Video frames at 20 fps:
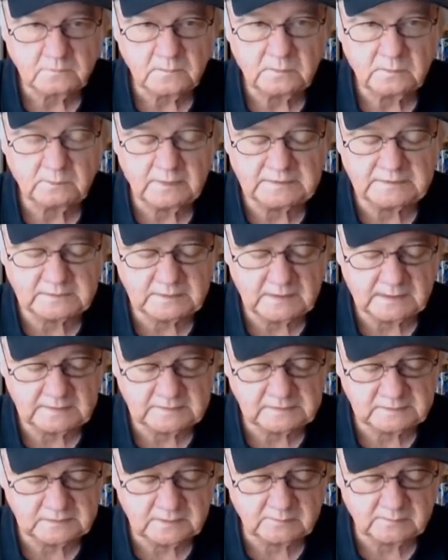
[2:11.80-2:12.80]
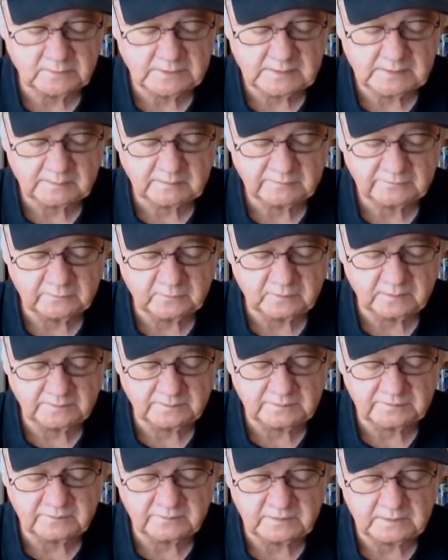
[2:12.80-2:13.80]
Race 9 summary, number 4,
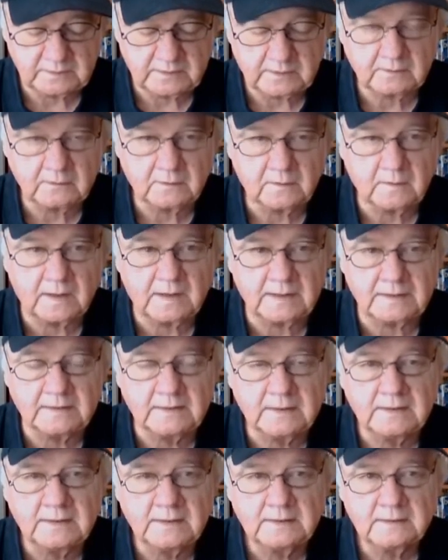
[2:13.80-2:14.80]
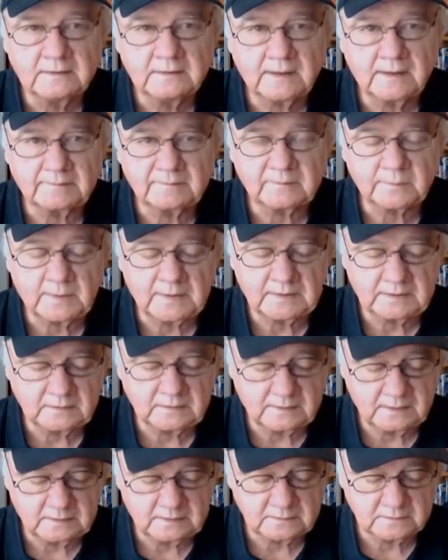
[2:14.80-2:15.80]
Busy Caroline, tops my
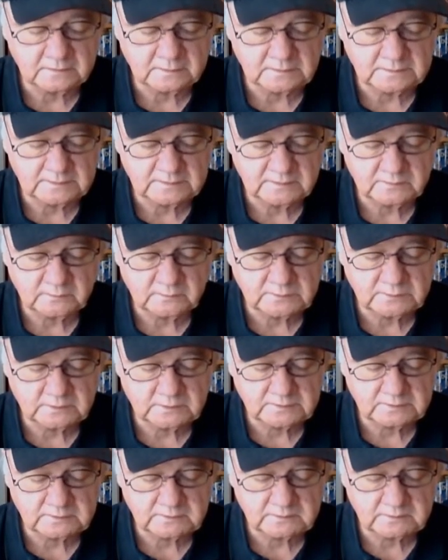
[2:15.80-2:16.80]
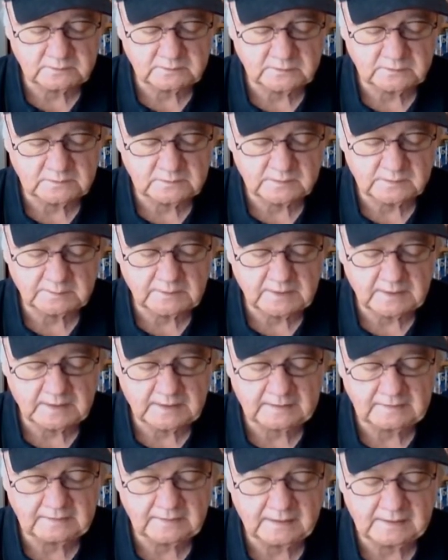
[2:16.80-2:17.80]
contenders list, which also includes number
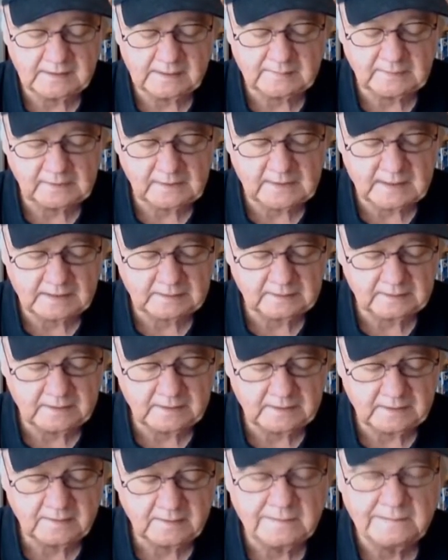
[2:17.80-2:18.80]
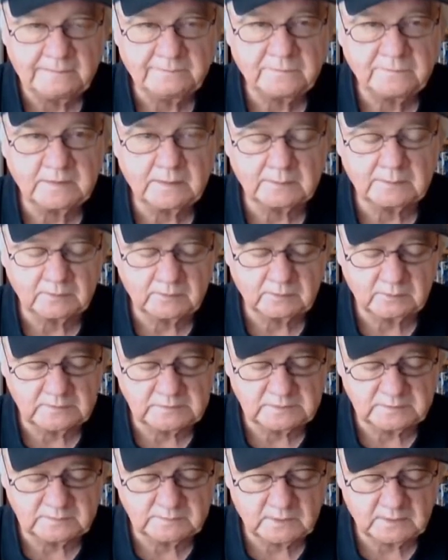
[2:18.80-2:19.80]
9, Dynamic Holiday, number
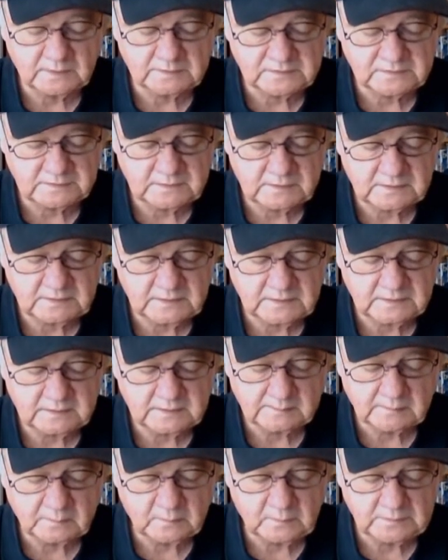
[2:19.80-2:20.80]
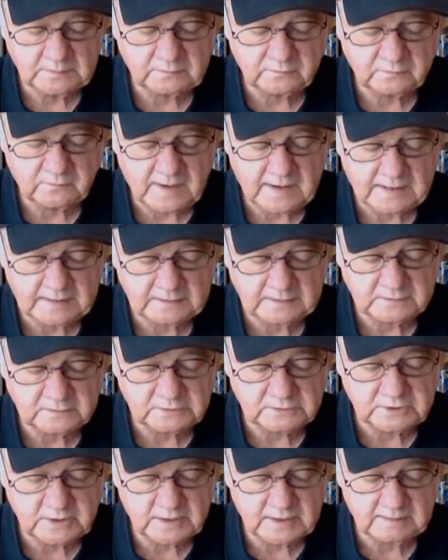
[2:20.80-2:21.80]
3, Smart Sting, and number 1, Track and
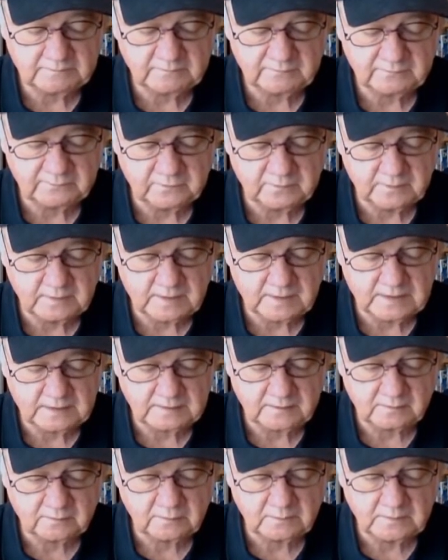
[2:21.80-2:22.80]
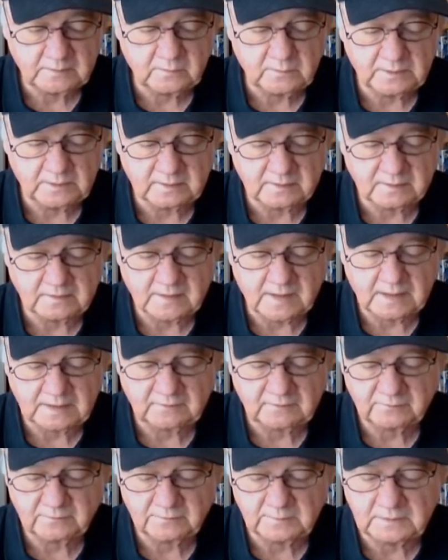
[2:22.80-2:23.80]
Jam, 4-9-3-1 in the
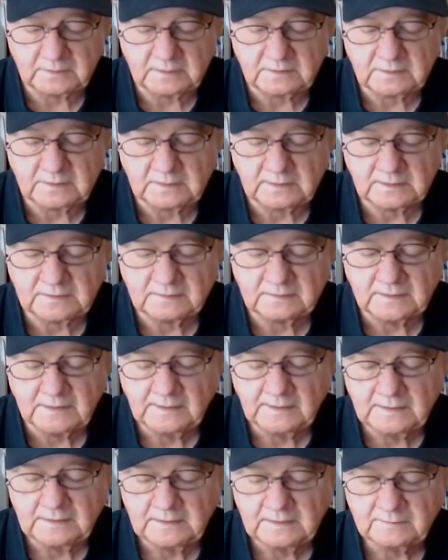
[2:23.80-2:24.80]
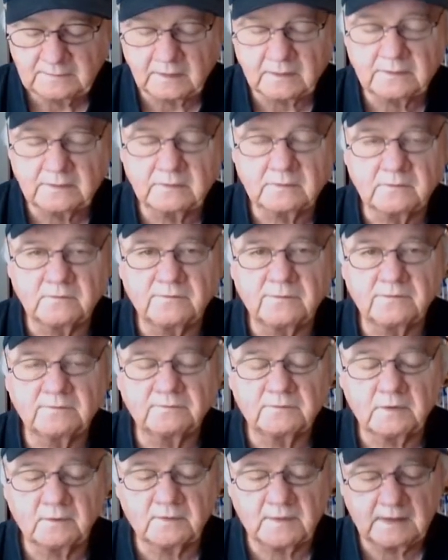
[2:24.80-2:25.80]
9th from Keeneland, the
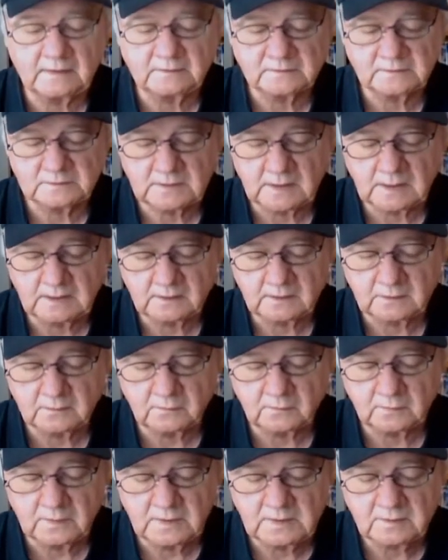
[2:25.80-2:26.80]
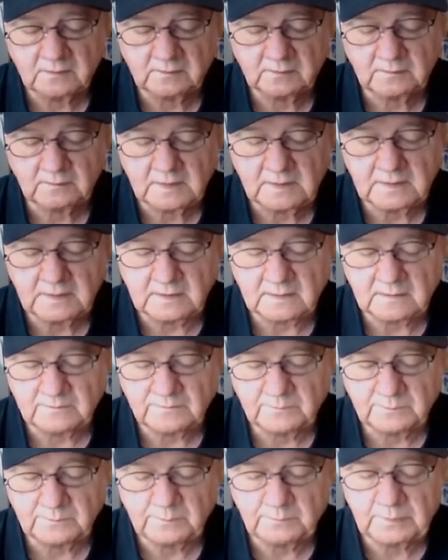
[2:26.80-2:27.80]
$150,000 Grade 3
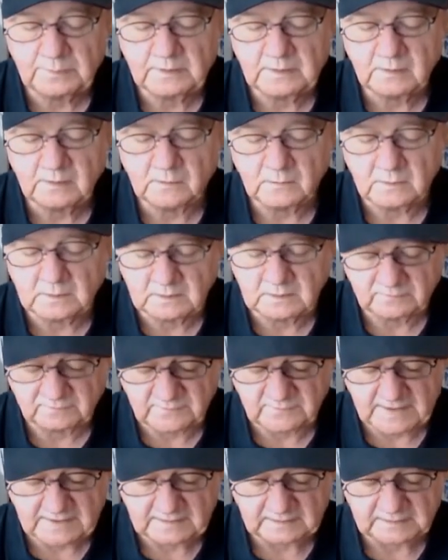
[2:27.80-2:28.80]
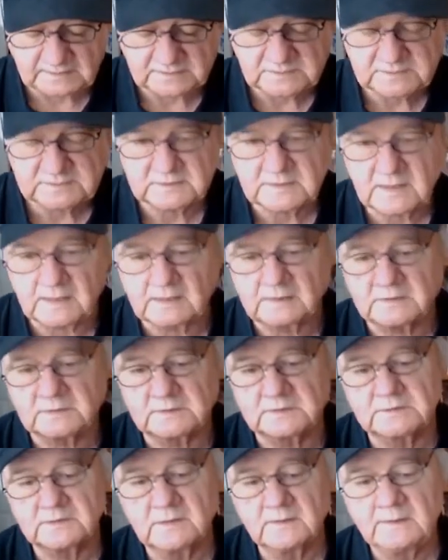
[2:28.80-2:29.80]
Pin Oak Valley
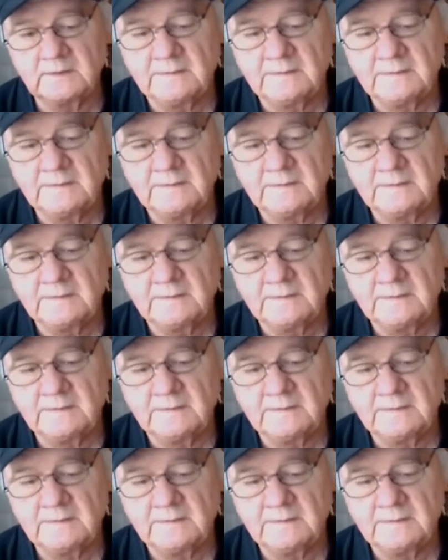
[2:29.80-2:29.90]
Stakes.